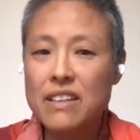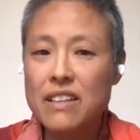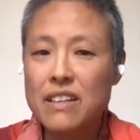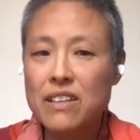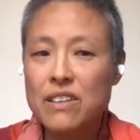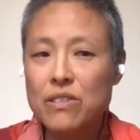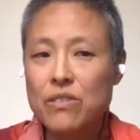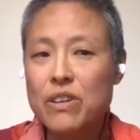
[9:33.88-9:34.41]

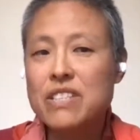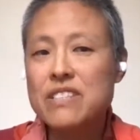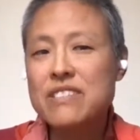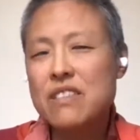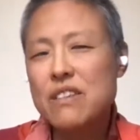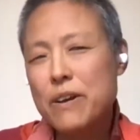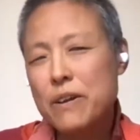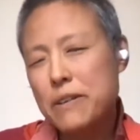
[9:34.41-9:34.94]
So I just
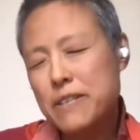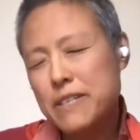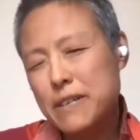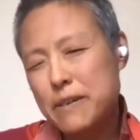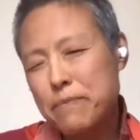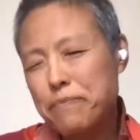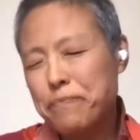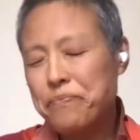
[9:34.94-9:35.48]
thought
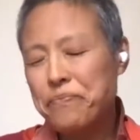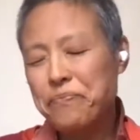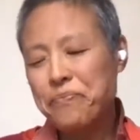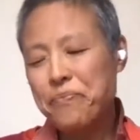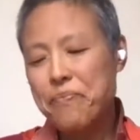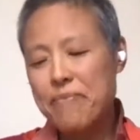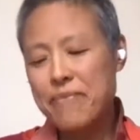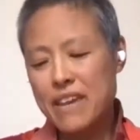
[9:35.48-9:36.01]
I'll
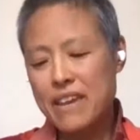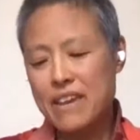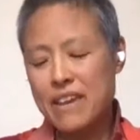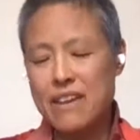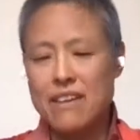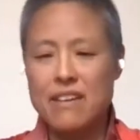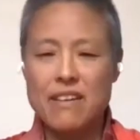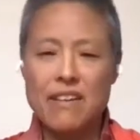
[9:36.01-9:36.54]

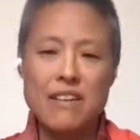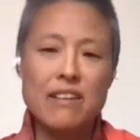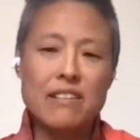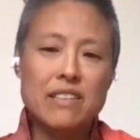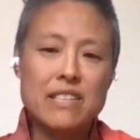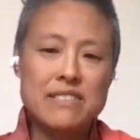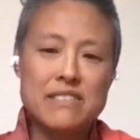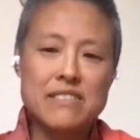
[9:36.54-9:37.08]

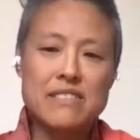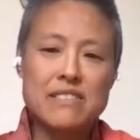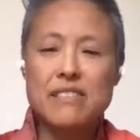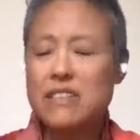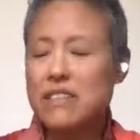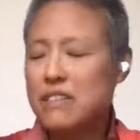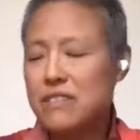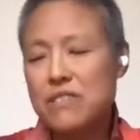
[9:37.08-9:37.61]
list,
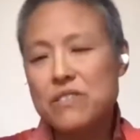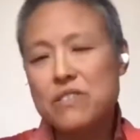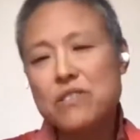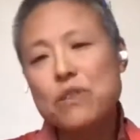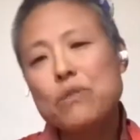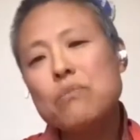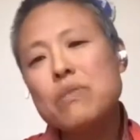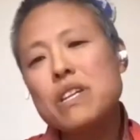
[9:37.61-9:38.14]
you know, there's
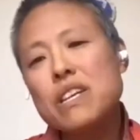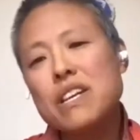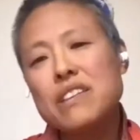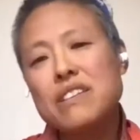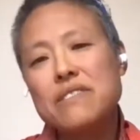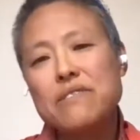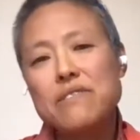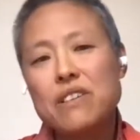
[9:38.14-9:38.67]
so many
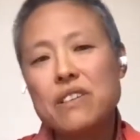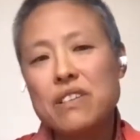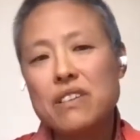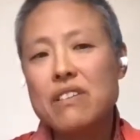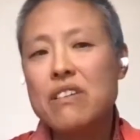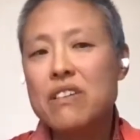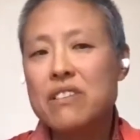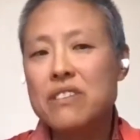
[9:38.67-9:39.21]
different
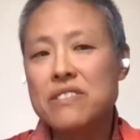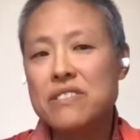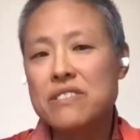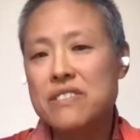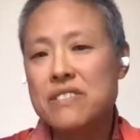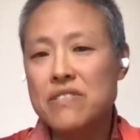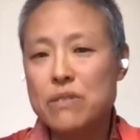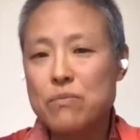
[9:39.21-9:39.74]
causes
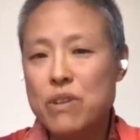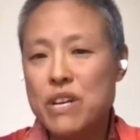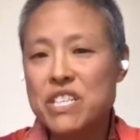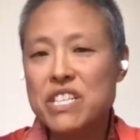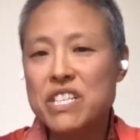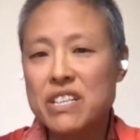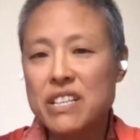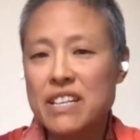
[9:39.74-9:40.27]
of
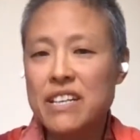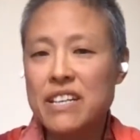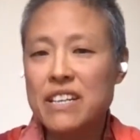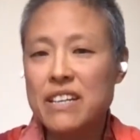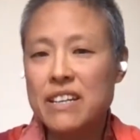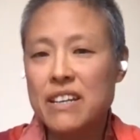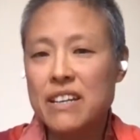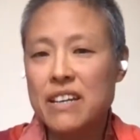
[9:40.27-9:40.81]
depression.
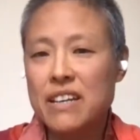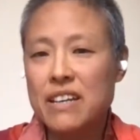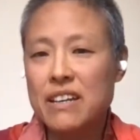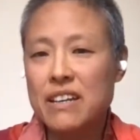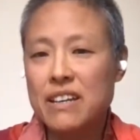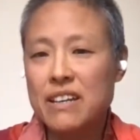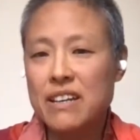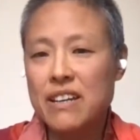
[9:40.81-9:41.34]

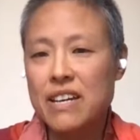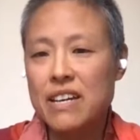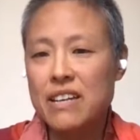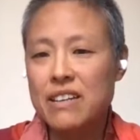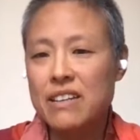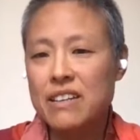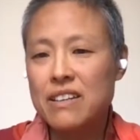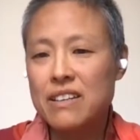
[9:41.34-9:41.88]

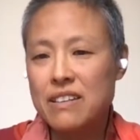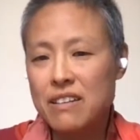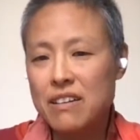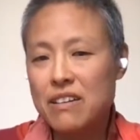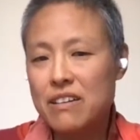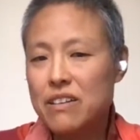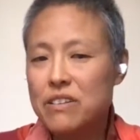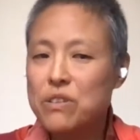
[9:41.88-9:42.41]
And
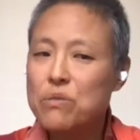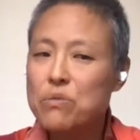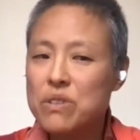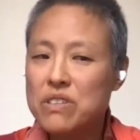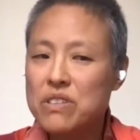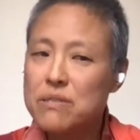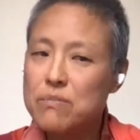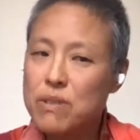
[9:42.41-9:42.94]
I don't want
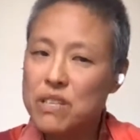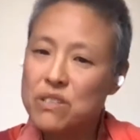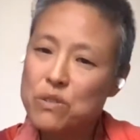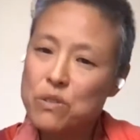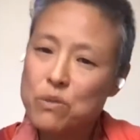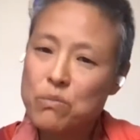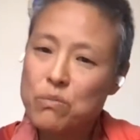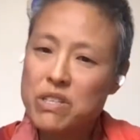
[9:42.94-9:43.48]
to spend
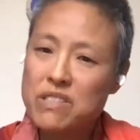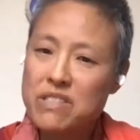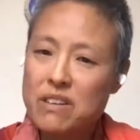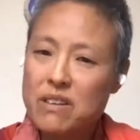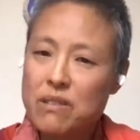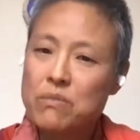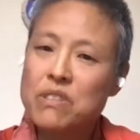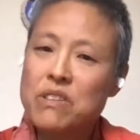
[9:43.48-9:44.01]
too much
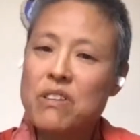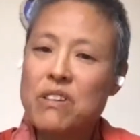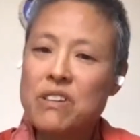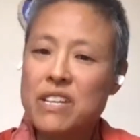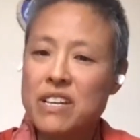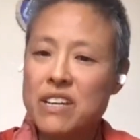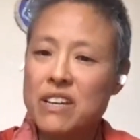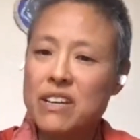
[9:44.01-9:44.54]
time
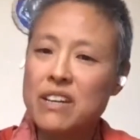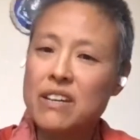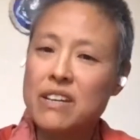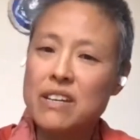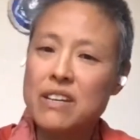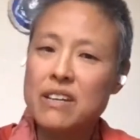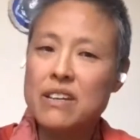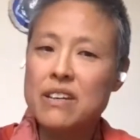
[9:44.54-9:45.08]
talking
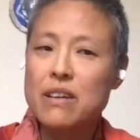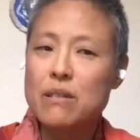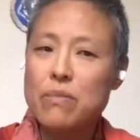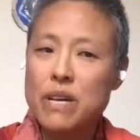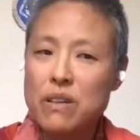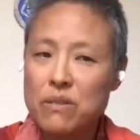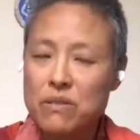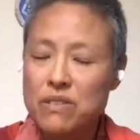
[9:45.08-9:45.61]

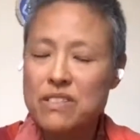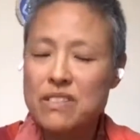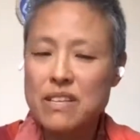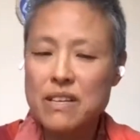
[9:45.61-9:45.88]
about